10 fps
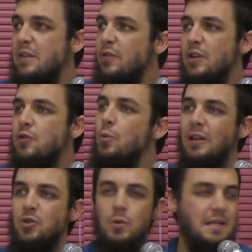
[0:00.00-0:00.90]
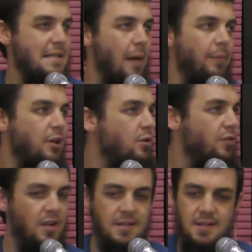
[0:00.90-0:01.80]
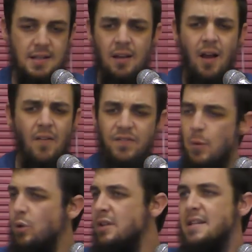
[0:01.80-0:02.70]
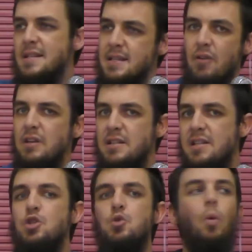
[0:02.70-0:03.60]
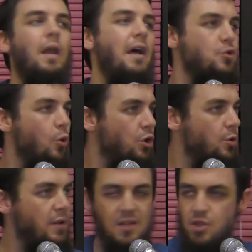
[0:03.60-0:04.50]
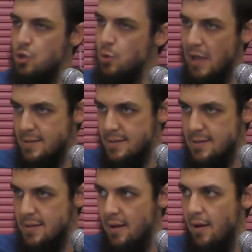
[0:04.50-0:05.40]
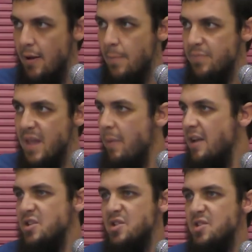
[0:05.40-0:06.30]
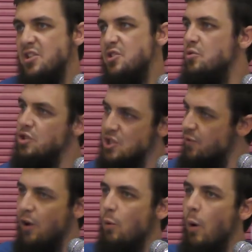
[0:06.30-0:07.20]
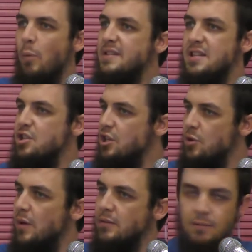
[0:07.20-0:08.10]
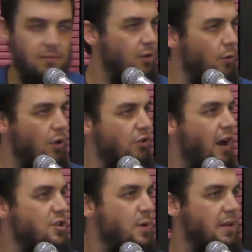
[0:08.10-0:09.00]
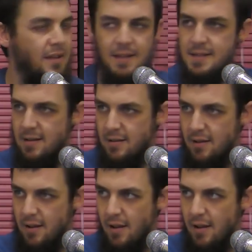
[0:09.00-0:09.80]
Even if you went to an Islamic university, they wouldn't necessarily teach you what I've taught you in these 2 lessons. They might just say to you, just follow what we're teaching you and, and graduate, and that's it.